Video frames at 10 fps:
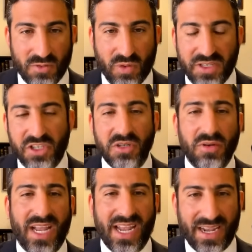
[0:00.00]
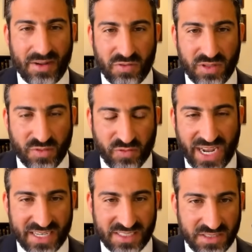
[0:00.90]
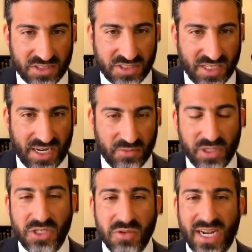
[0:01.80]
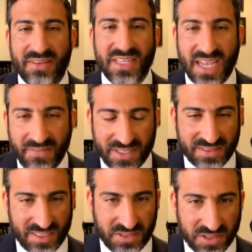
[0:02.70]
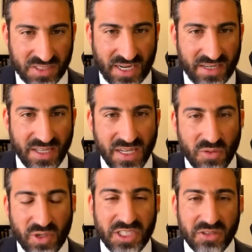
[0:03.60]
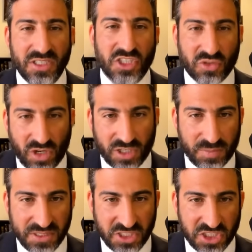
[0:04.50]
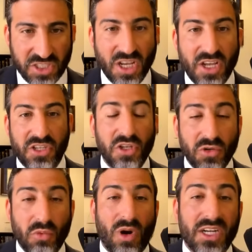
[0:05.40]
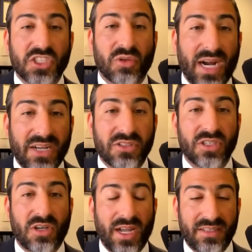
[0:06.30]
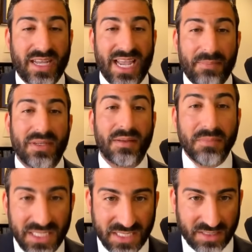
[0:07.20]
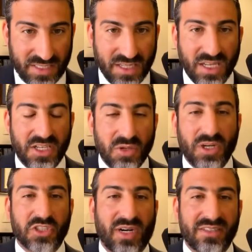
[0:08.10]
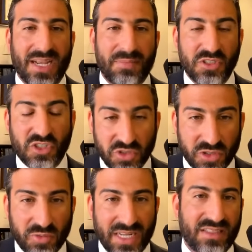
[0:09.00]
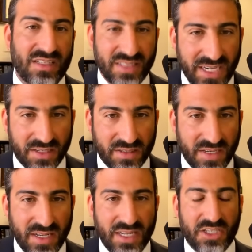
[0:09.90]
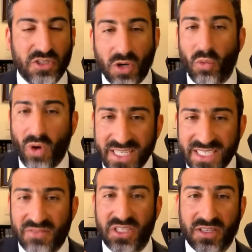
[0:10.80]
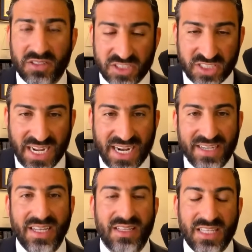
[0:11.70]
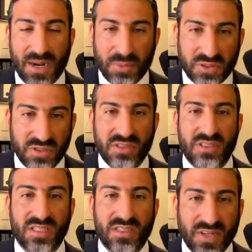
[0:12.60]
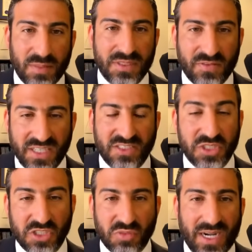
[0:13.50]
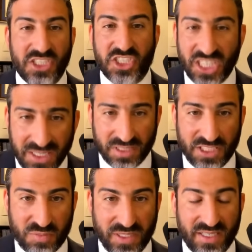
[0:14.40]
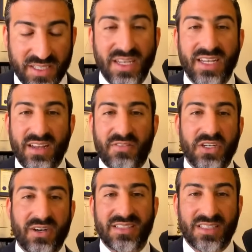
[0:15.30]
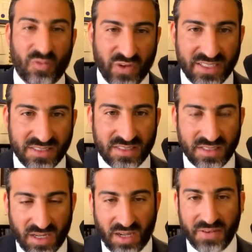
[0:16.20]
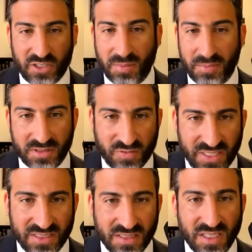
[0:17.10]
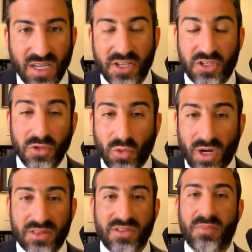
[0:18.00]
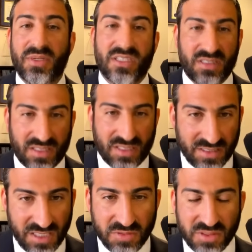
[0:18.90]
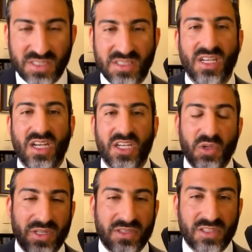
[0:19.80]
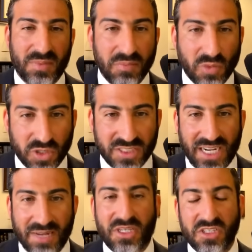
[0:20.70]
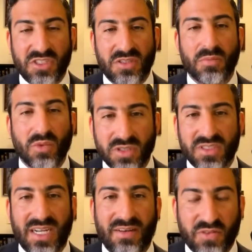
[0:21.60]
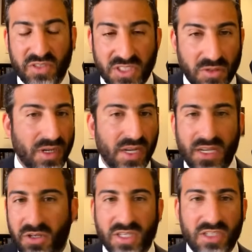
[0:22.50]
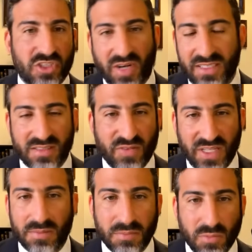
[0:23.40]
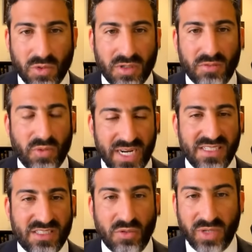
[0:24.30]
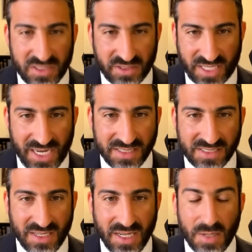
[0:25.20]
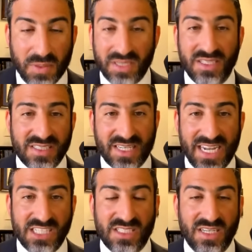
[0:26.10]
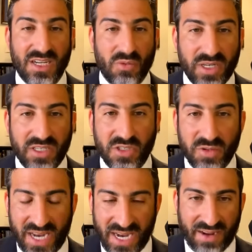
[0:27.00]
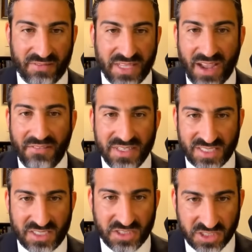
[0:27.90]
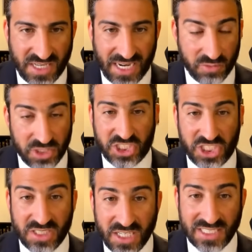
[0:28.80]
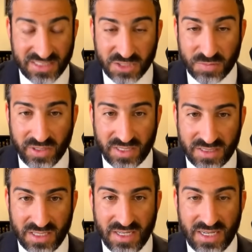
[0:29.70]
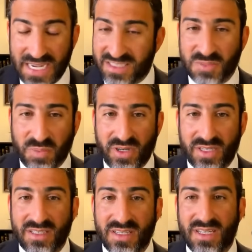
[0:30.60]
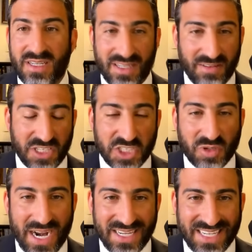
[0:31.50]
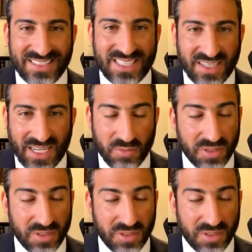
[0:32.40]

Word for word: When you have the facts on your side, when you have the evidence on your side, when you're in a stronger position, you want trial to, to happen immediately. You want trial to happen sooner rather than later. You don't want to give the other side the opportunity to develop a defense, which is why, generally speaking, if you're on the defense, of a criminal defendant, you want there to be continuances. You want there to be more time, because the more time for you, you can try to develop more ways to win your case. But in this case, when you have the evidence on your side, which she does at this point, at this point, if they try it again today